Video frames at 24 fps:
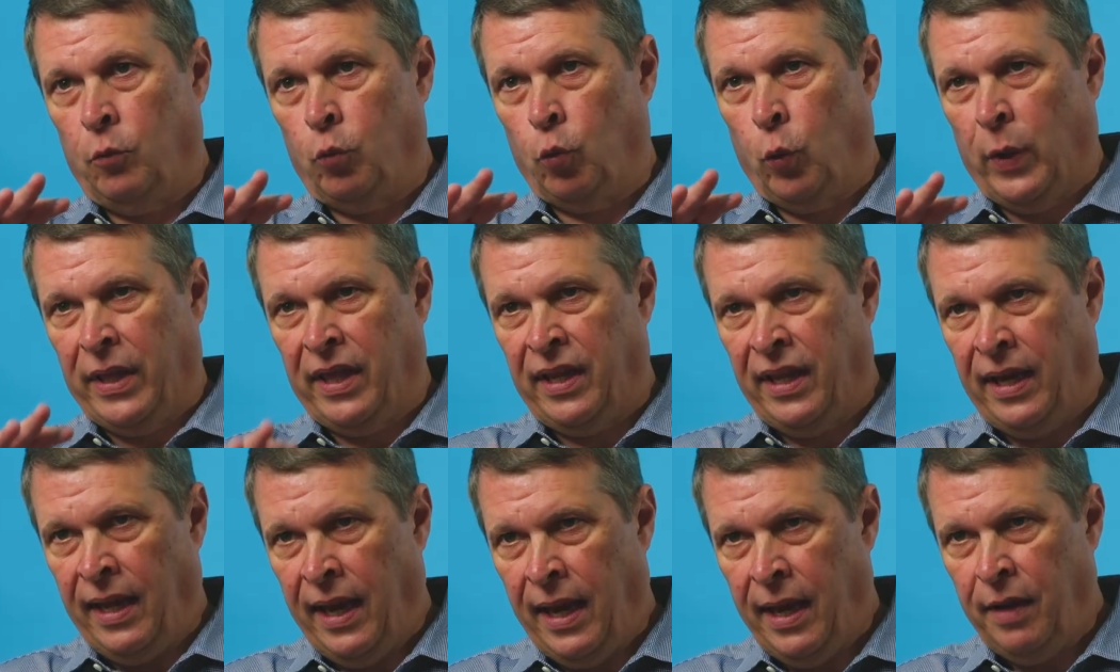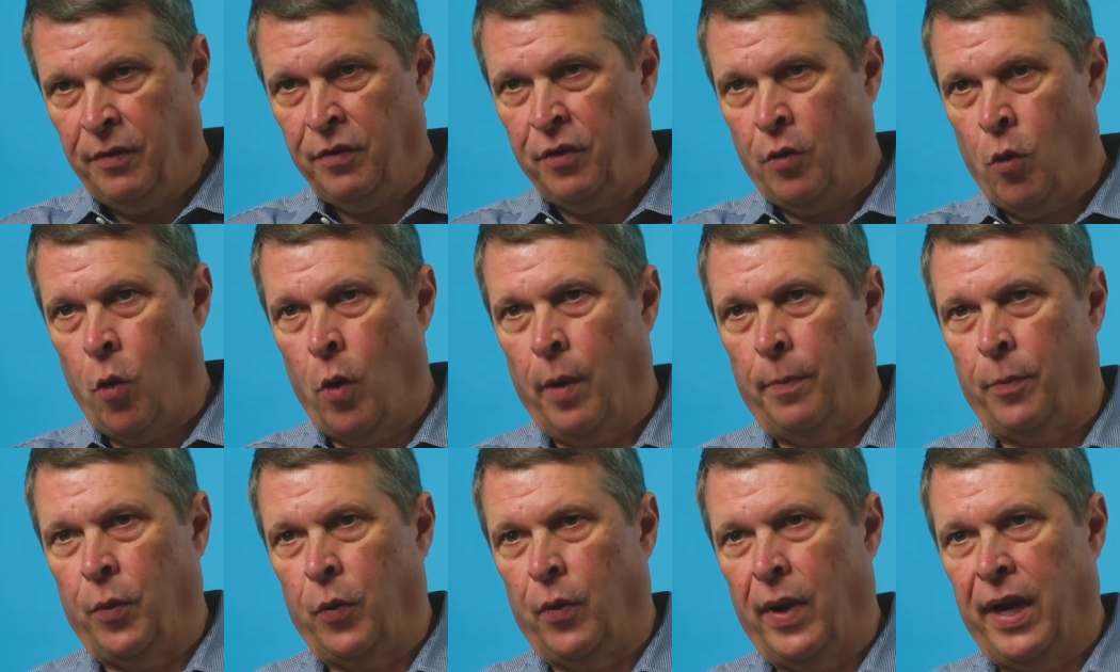with the S
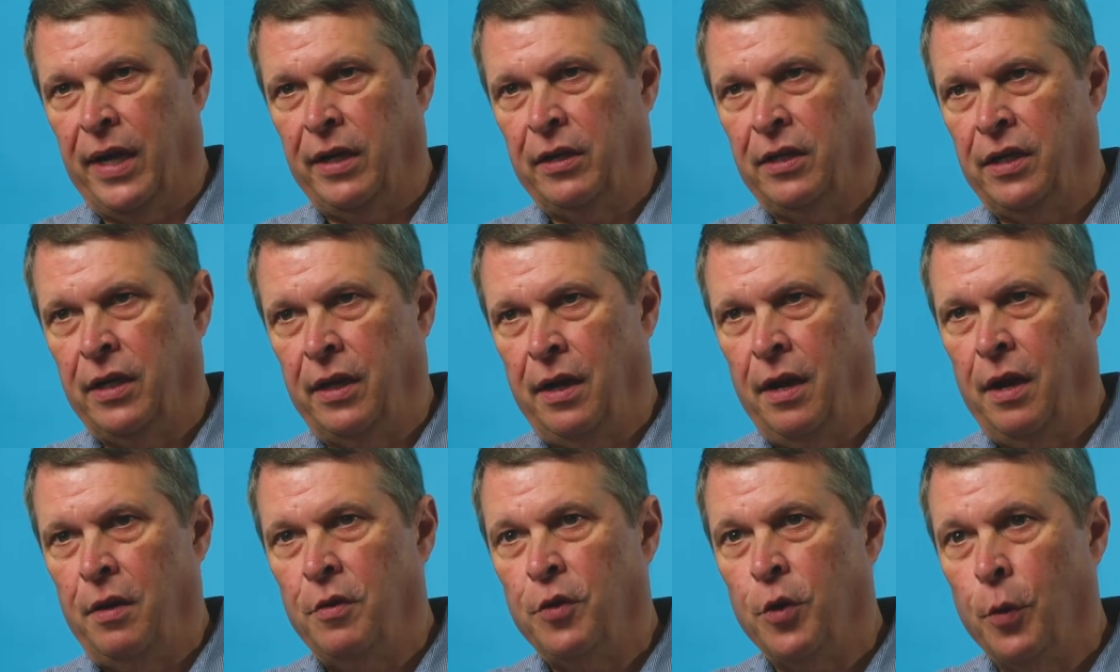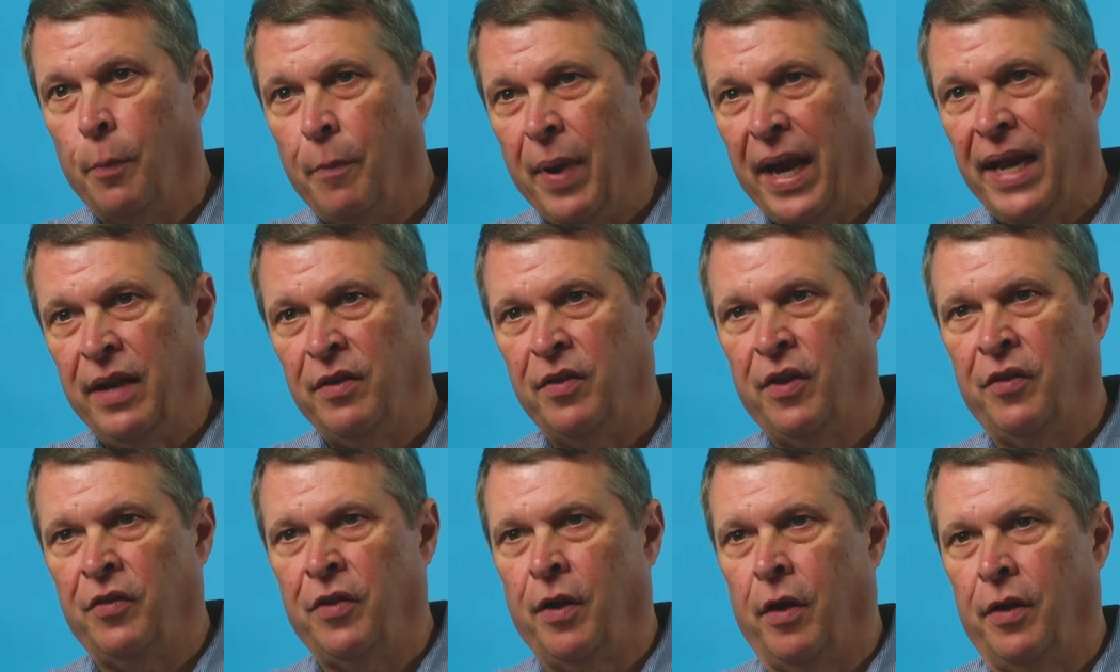corporation, your
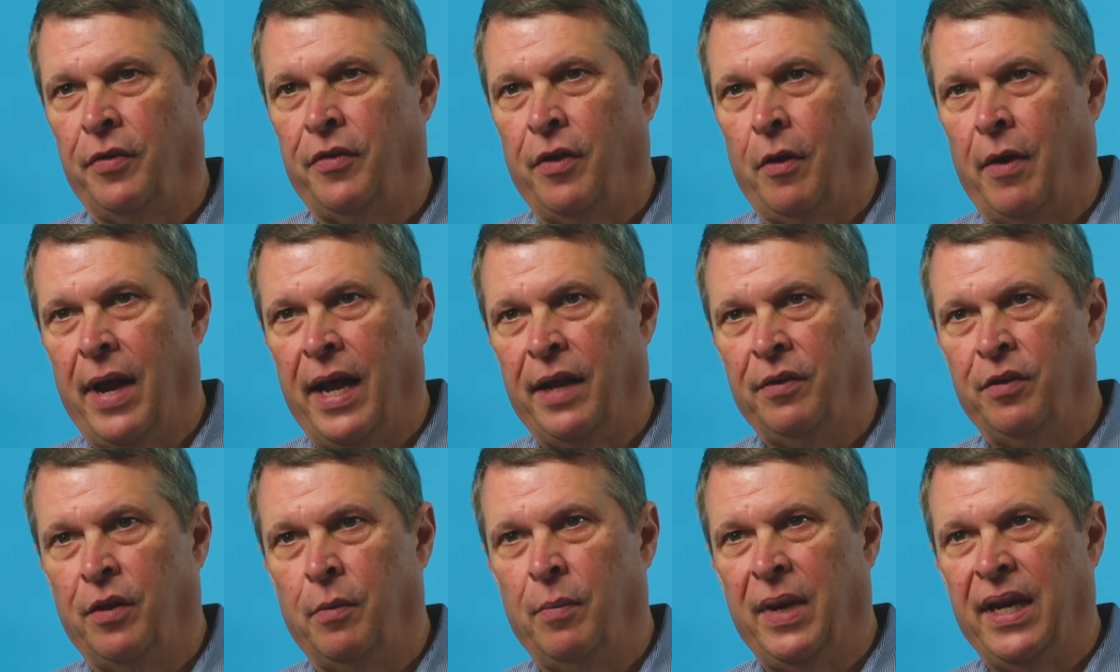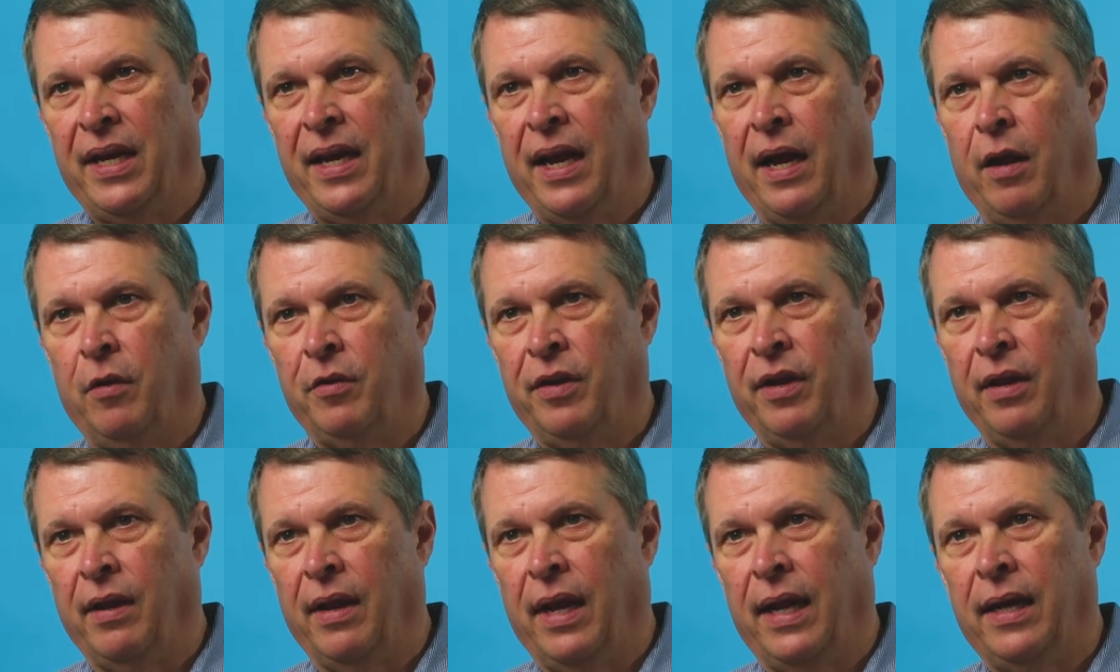basis also has to be
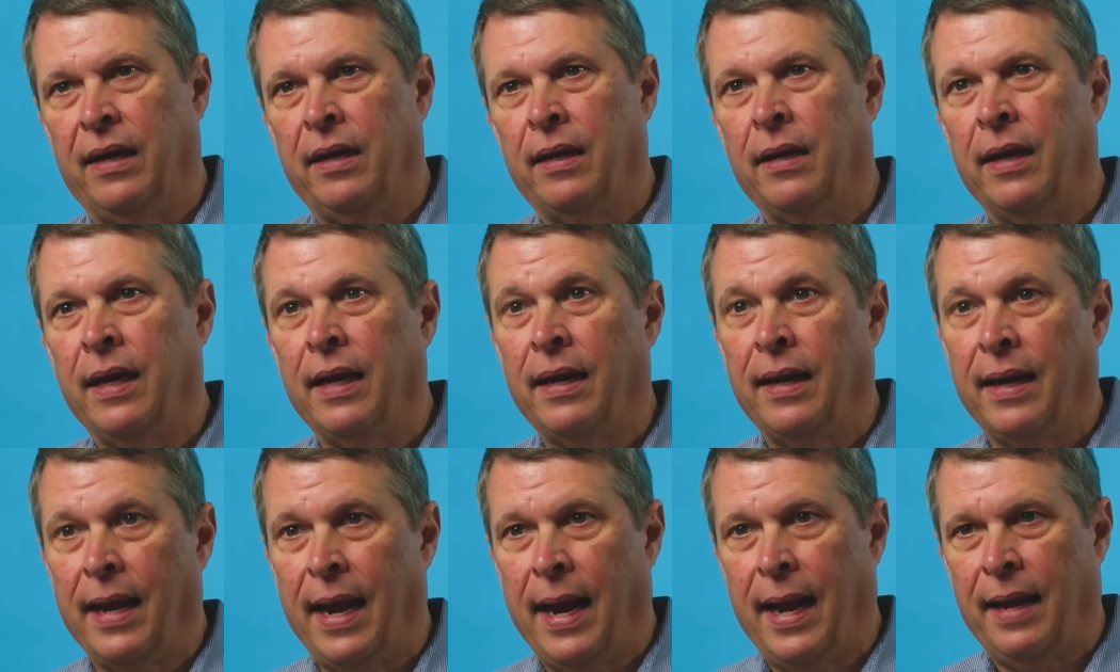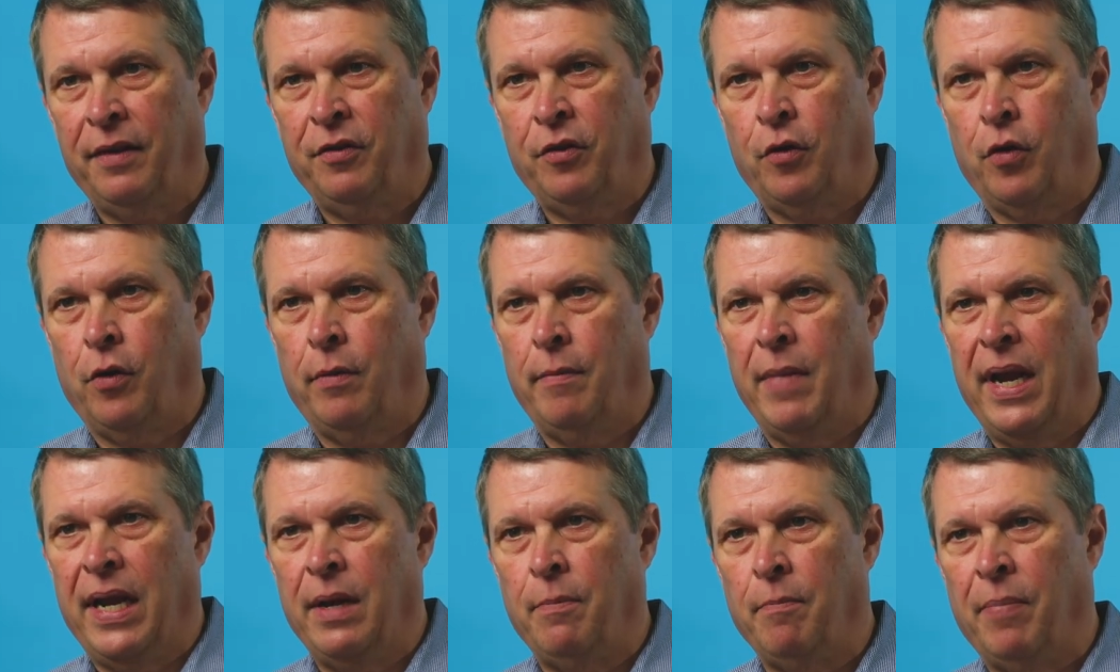calculated and it has to
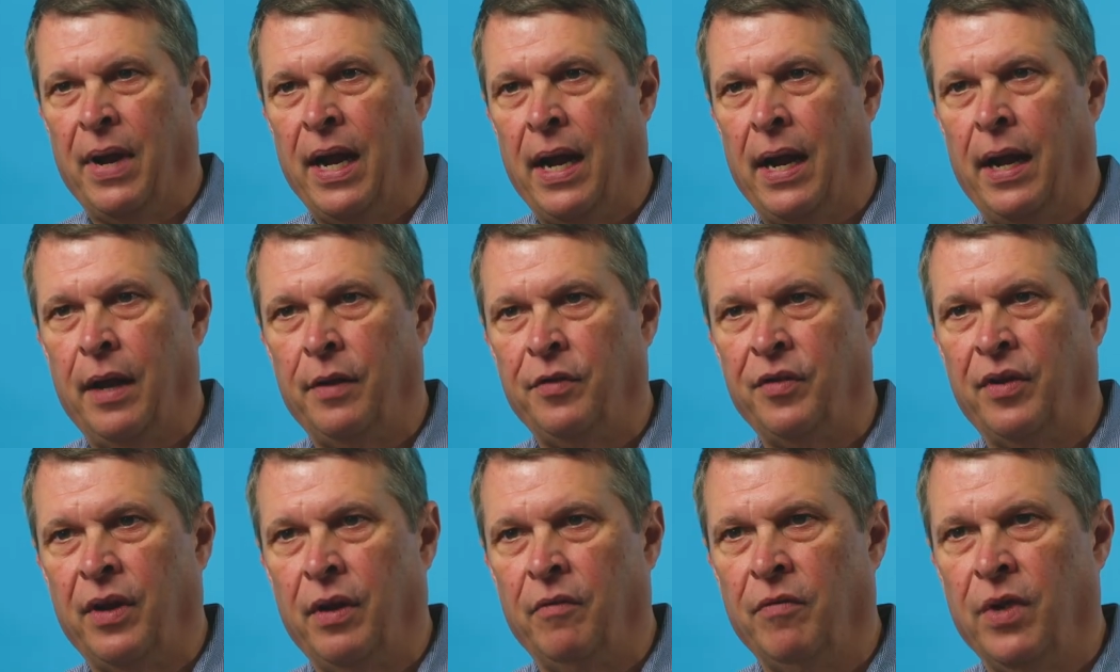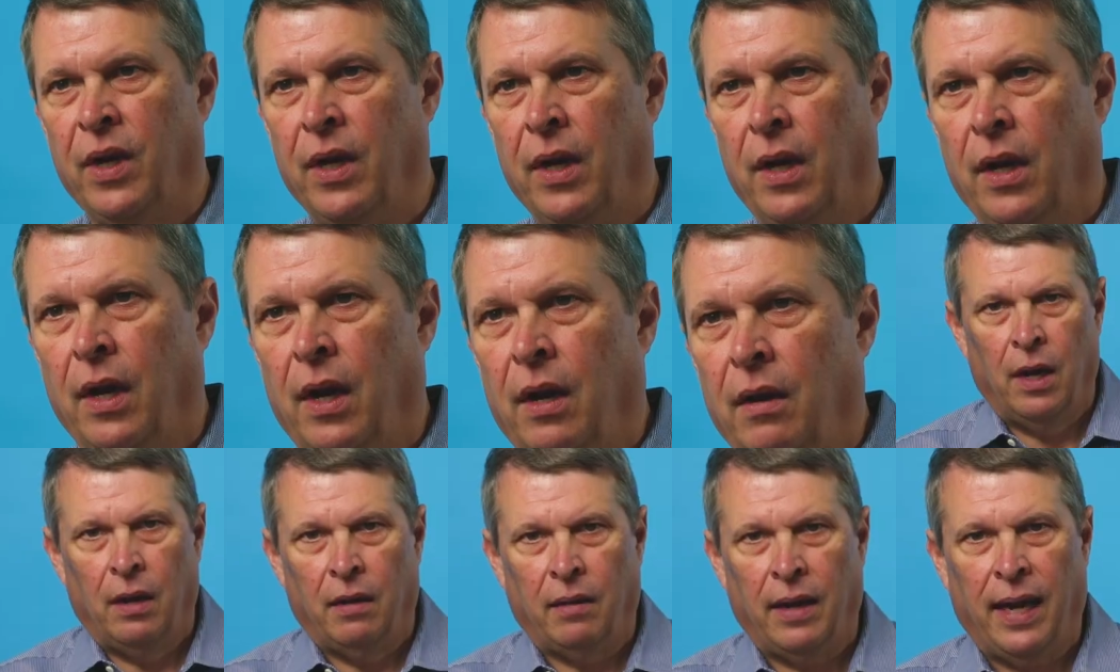remain positive.
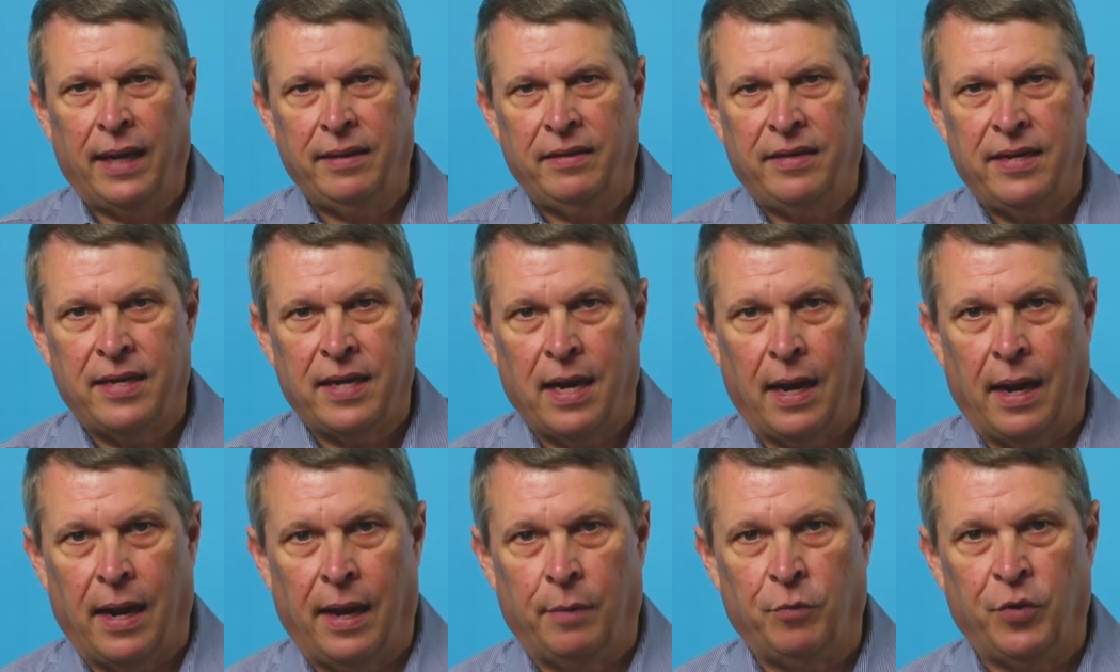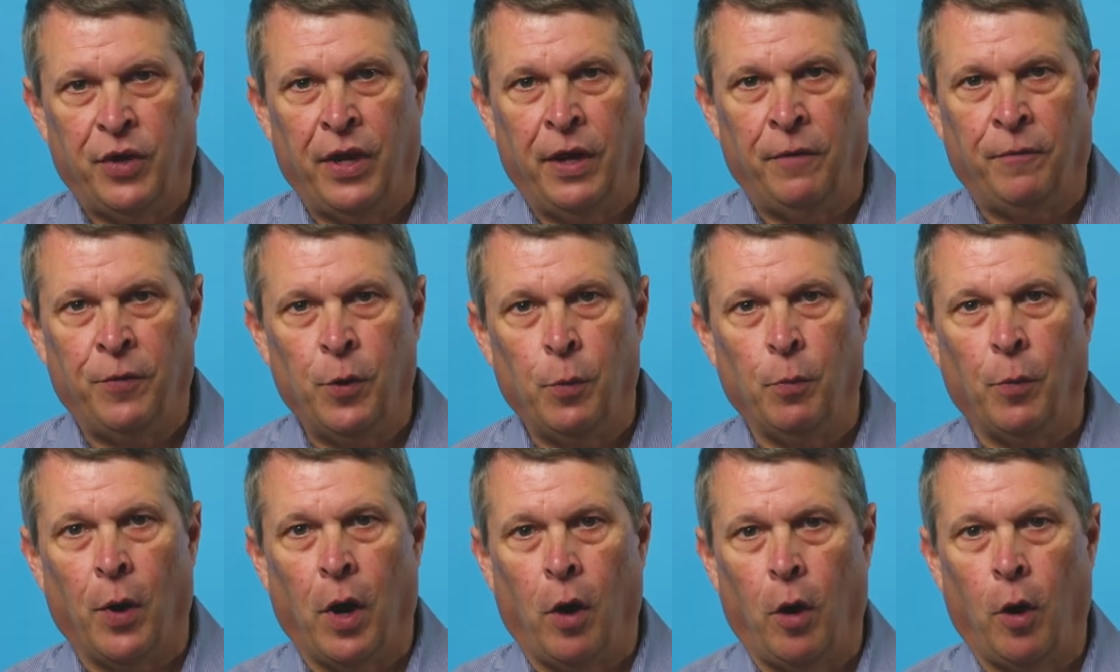Lots of times, if you
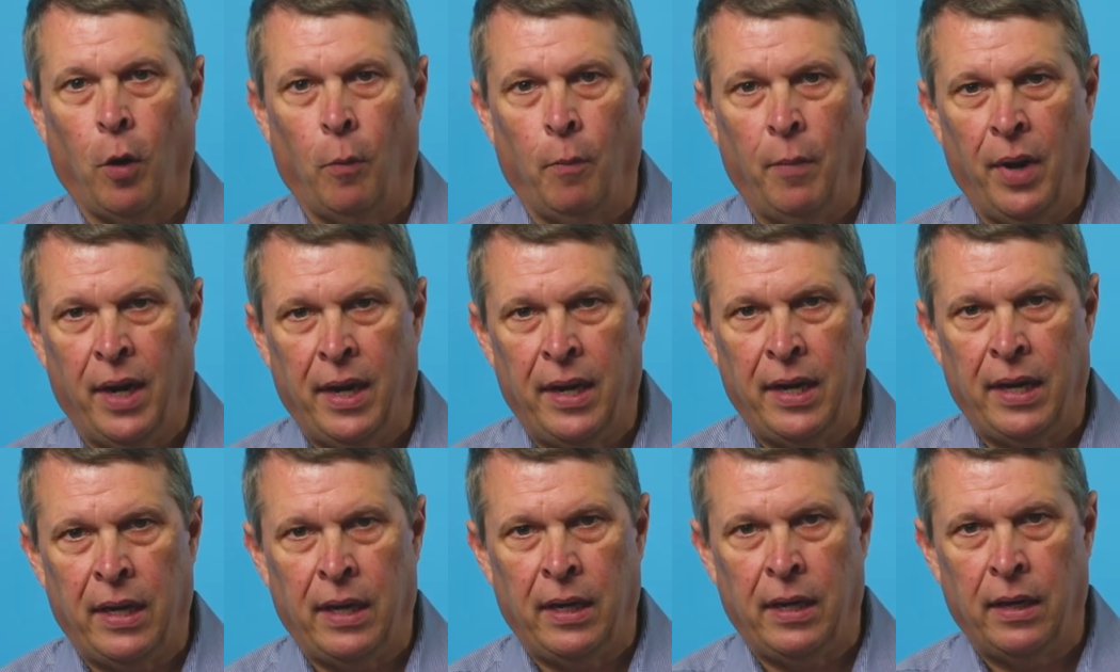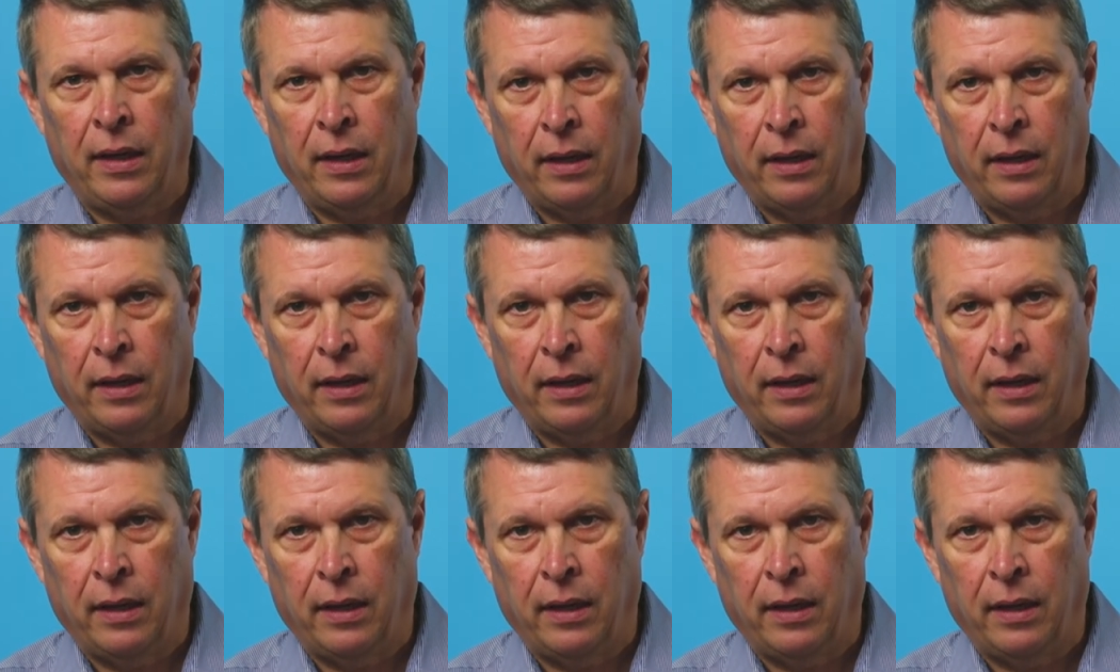borrow money